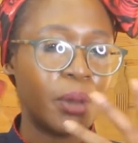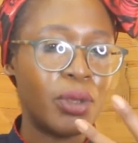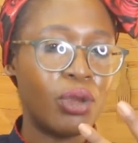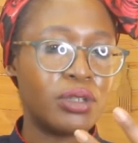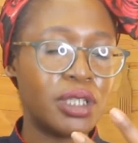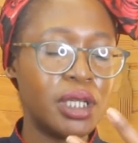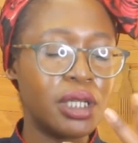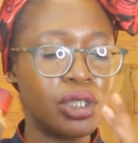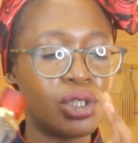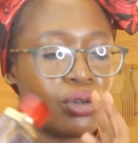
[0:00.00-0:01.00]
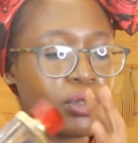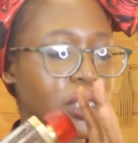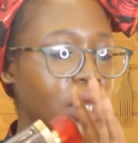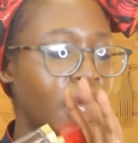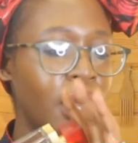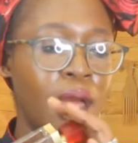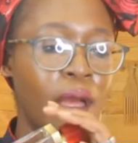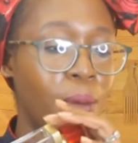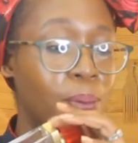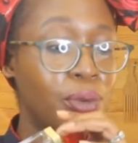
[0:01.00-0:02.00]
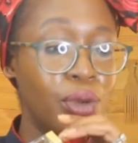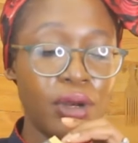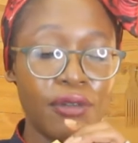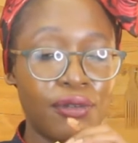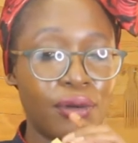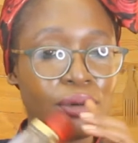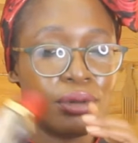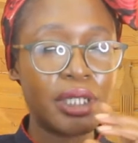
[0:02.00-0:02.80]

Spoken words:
maybe your teenage daughter, beautiful.